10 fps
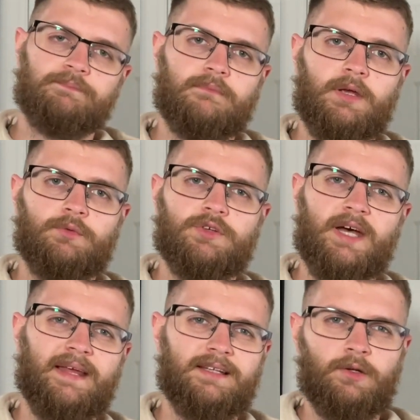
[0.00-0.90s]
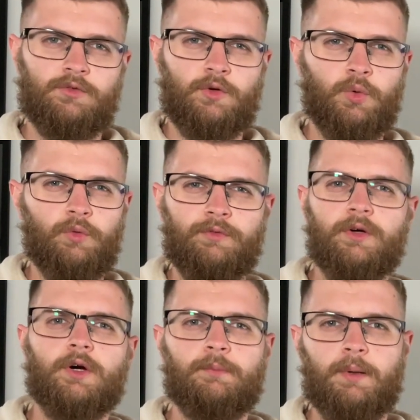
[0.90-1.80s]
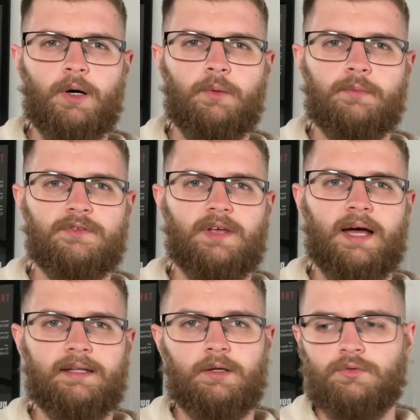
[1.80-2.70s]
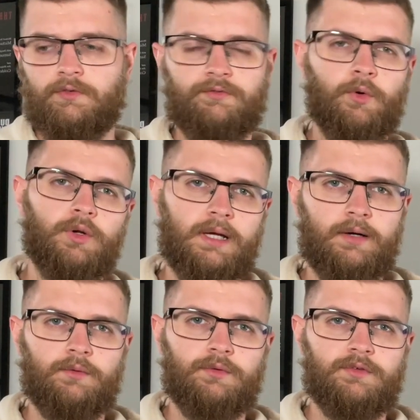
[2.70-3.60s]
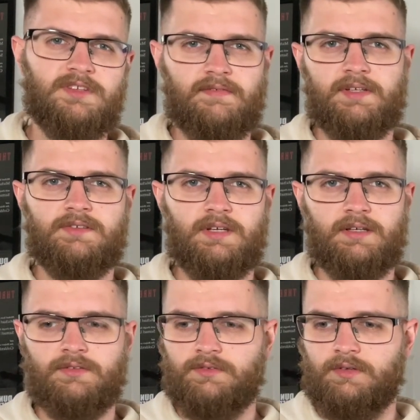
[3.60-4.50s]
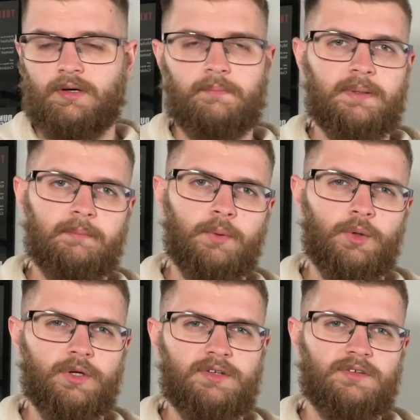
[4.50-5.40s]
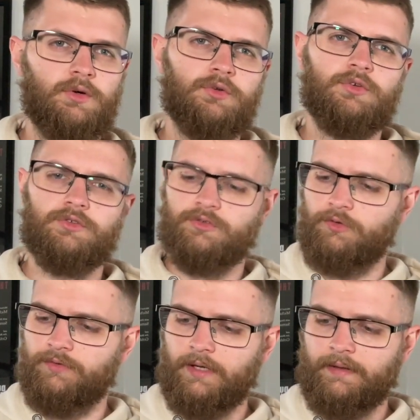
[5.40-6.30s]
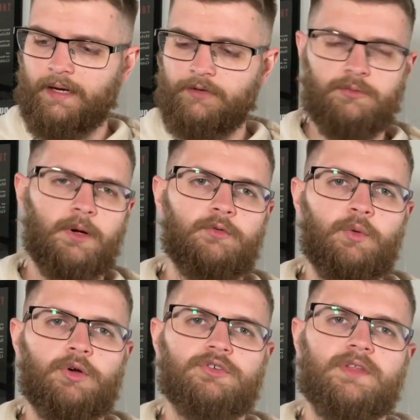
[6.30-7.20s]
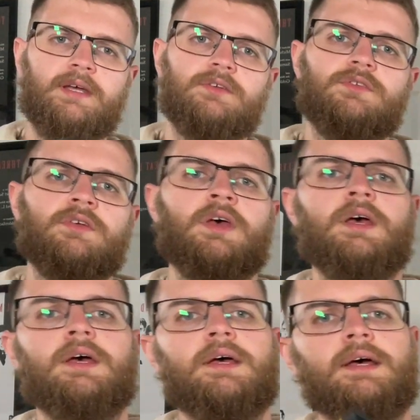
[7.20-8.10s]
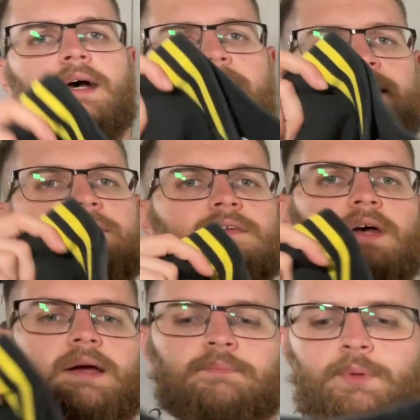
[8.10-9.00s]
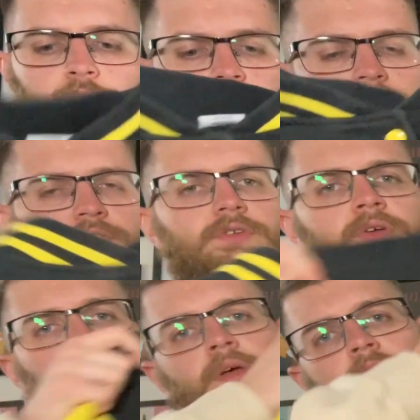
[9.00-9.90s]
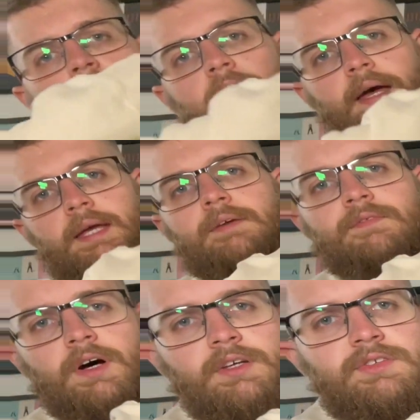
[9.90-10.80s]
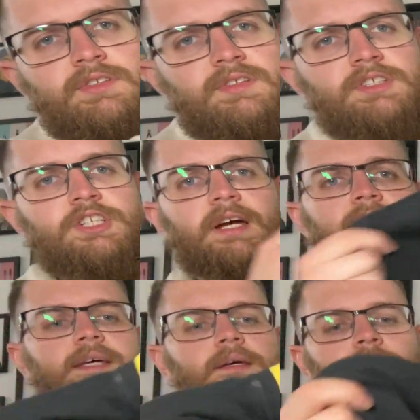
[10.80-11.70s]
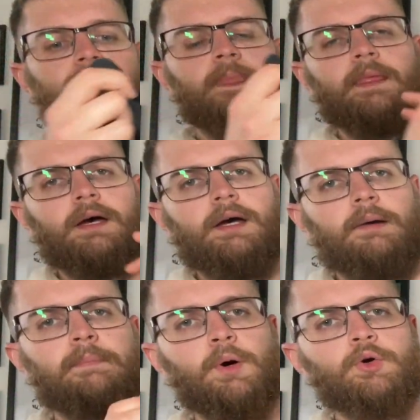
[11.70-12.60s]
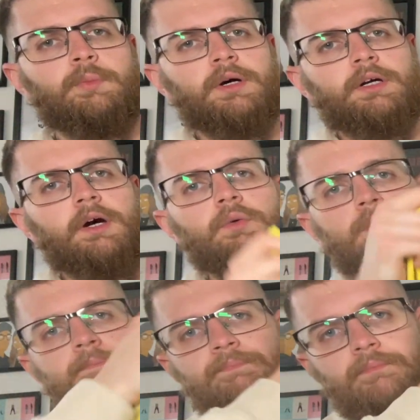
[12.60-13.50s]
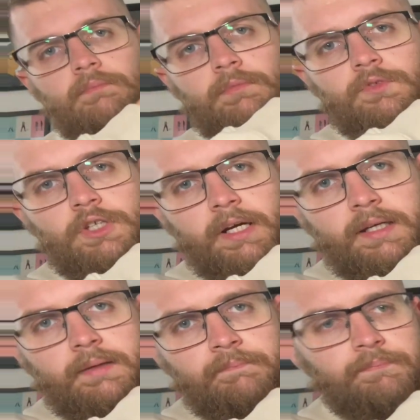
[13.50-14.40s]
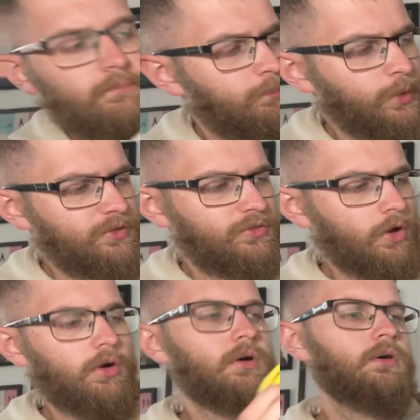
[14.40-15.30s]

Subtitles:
it was a guy that had loads of cool Funko Pops and loads of Fallout 76 Pip-Boys and all sorts of stuff like that, some Overwatch things, and I bought a varsity jacket, Pokemon Go jacket, but it's not,